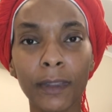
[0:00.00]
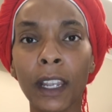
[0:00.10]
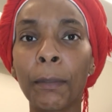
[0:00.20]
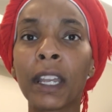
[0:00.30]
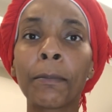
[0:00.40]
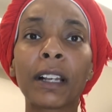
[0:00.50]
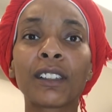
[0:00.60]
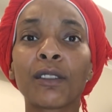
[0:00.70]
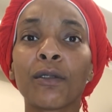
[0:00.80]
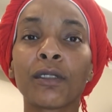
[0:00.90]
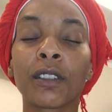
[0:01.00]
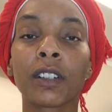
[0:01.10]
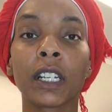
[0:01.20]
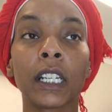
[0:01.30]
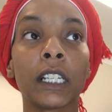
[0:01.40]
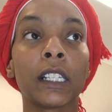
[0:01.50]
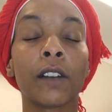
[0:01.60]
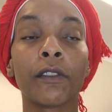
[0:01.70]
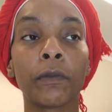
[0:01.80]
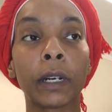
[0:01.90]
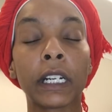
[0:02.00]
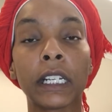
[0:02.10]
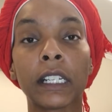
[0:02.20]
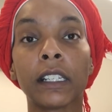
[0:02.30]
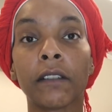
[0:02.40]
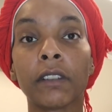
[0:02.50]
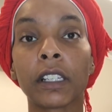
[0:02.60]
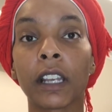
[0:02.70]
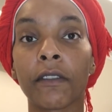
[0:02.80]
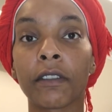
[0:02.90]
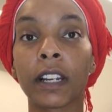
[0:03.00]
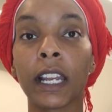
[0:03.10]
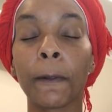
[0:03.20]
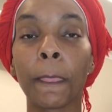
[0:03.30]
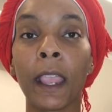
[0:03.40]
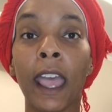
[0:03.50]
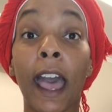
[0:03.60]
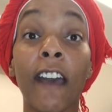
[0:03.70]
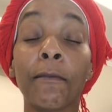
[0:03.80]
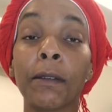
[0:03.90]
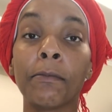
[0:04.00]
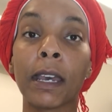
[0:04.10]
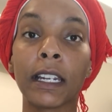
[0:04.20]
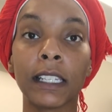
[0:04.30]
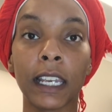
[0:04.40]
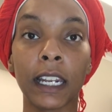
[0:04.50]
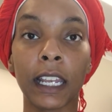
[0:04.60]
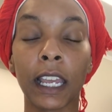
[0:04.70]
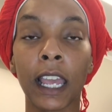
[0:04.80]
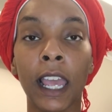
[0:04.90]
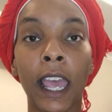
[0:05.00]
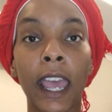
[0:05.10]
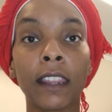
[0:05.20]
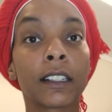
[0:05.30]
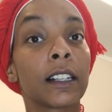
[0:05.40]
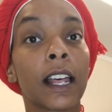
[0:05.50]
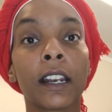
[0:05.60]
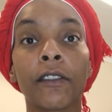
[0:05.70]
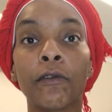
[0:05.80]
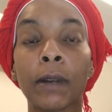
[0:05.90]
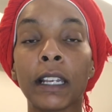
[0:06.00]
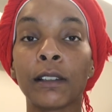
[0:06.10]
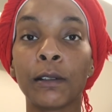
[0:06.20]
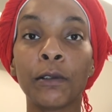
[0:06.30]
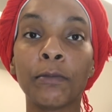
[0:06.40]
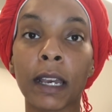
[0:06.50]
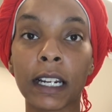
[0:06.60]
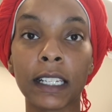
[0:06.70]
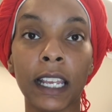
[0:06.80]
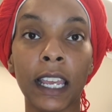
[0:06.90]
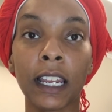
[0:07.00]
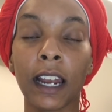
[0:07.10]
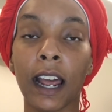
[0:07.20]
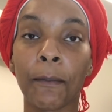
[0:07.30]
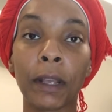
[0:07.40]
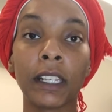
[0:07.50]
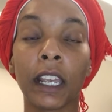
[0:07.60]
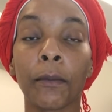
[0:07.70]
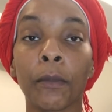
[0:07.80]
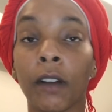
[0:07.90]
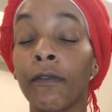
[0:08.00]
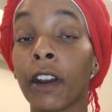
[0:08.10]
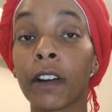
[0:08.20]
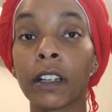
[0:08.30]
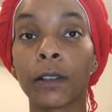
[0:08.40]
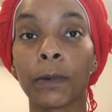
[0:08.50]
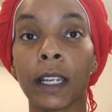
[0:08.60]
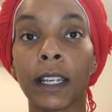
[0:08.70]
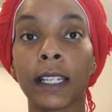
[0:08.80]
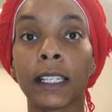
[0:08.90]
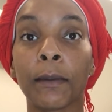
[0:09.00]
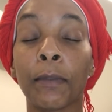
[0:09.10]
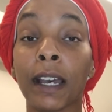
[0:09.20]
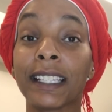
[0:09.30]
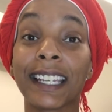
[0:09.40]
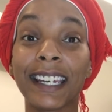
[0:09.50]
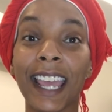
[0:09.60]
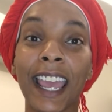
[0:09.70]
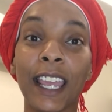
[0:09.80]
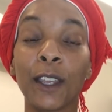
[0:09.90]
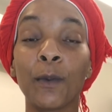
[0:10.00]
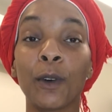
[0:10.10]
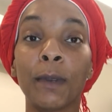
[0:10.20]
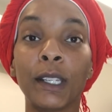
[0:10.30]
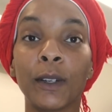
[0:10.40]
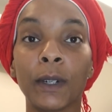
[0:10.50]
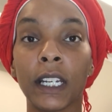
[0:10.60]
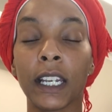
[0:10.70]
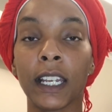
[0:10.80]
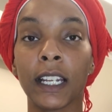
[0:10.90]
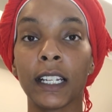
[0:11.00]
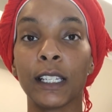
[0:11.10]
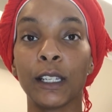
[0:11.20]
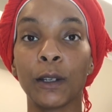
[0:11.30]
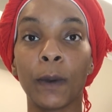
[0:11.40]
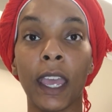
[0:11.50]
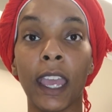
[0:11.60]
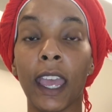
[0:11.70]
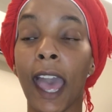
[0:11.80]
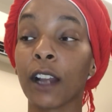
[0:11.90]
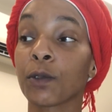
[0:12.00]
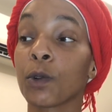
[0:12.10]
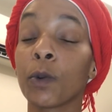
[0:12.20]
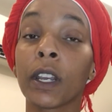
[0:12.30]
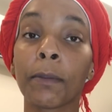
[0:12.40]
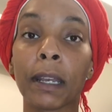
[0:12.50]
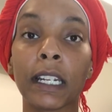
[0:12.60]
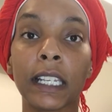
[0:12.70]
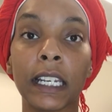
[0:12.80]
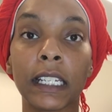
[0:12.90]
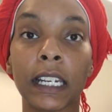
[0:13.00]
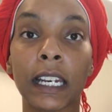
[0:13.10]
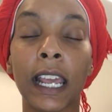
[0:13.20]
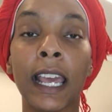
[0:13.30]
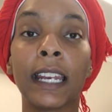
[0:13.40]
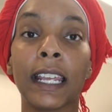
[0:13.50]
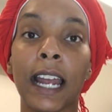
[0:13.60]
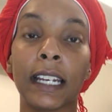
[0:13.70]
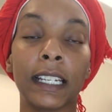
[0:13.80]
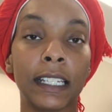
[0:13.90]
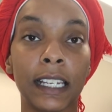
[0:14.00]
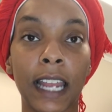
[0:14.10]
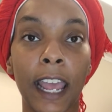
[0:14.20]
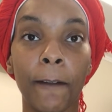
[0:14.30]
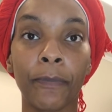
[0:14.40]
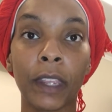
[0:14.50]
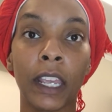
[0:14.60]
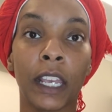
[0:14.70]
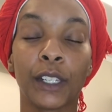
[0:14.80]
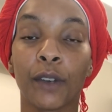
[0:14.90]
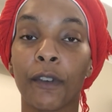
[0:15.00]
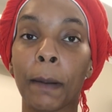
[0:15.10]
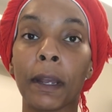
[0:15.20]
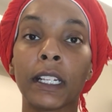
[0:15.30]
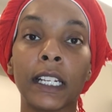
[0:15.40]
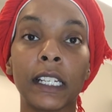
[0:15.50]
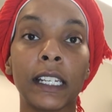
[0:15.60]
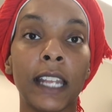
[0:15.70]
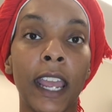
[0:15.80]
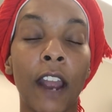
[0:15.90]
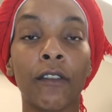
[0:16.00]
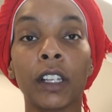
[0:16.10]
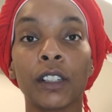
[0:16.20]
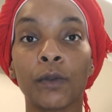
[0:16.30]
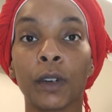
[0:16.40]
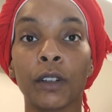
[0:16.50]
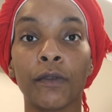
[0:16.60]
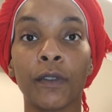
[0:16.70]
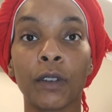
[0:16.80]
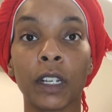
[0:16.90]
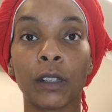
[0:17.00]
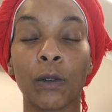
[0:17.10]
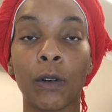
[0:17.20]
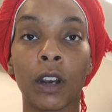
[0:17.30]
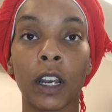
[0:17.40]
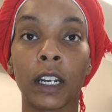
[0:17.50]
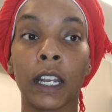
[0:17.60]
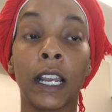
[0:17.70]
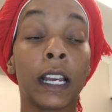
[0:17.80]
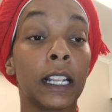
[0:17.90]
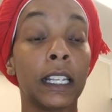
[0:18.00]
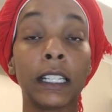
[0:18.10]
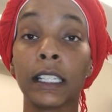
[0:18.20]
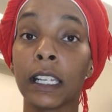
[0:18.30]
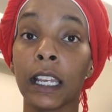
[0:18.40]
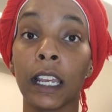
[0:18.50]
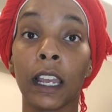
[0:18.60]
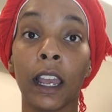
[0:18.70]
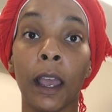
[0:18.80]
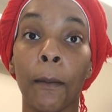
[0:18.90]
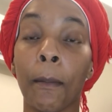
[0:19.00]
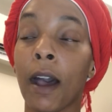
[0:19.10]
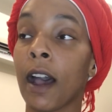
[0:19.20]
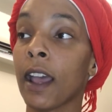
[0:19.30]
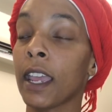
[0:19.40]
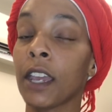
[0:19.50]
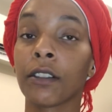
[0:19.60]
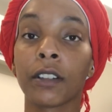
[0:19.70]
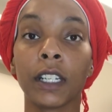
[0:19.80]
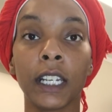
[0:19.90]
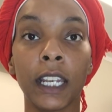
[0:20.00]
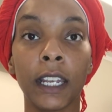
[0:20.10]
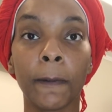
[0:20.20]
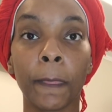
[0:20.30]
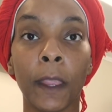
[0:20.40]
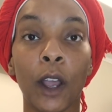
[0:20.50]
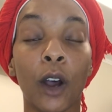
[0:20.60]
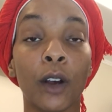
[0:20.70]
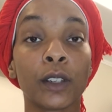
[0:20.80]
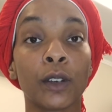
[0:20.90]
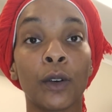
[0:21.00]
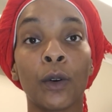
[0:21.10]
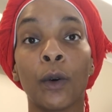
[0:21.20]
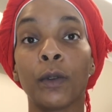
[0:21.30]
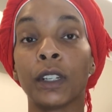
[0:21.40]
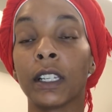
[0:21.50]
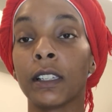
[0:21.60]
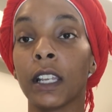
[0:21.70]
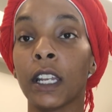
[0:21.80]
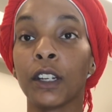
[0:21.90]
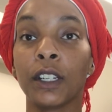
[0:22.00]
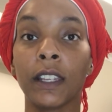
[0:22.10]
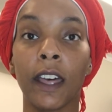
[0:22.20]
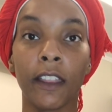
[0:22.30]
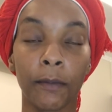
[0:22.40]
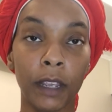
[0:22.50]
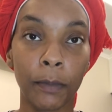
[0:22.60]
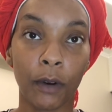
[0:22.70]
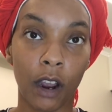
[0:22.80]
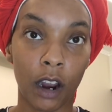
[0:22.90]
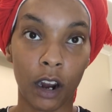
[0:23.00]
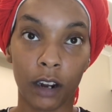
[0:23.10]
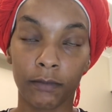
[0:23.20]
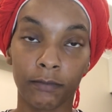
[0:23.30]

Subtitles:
But in my soul searching and self-awareness and self-discovery, I've been meditating. And there's a lot of different ways to meditate. I meditate in various ways, but today you will be tuning in to a actual quick meditation that I did today. So for my meditation today, I really just wanted to focus on cleansing my energy, also just energy that other people are